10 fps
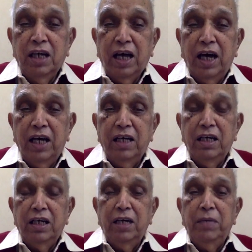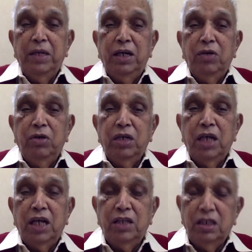and limited to a
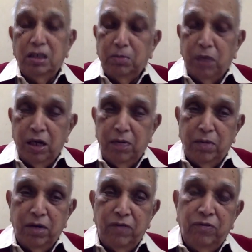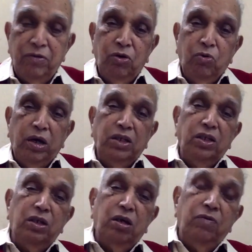large and small number of ones
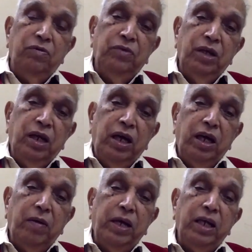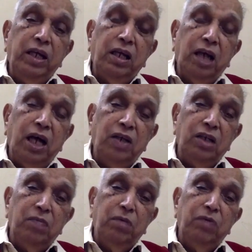instead of a large
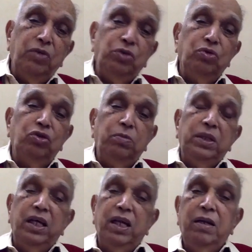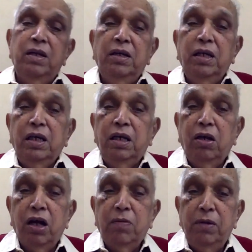number which used to be there in
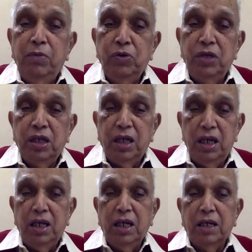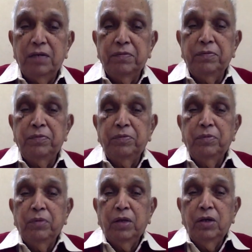normal music earlier.
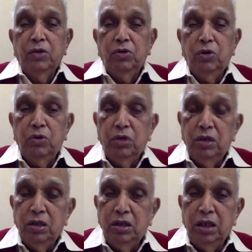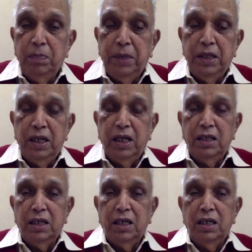So Sripada
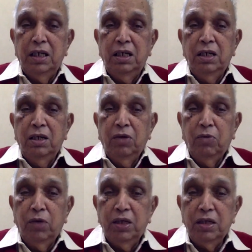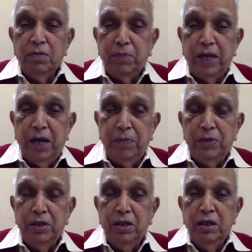Raja was perhaps
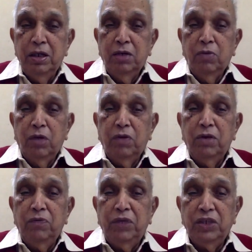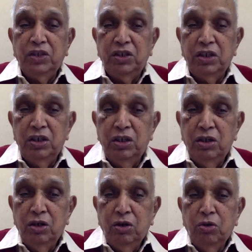one of the first
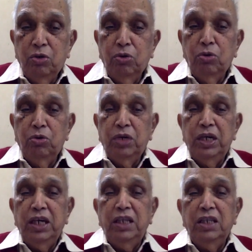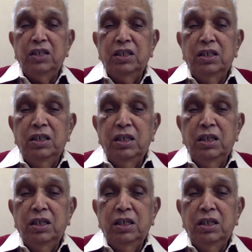who did this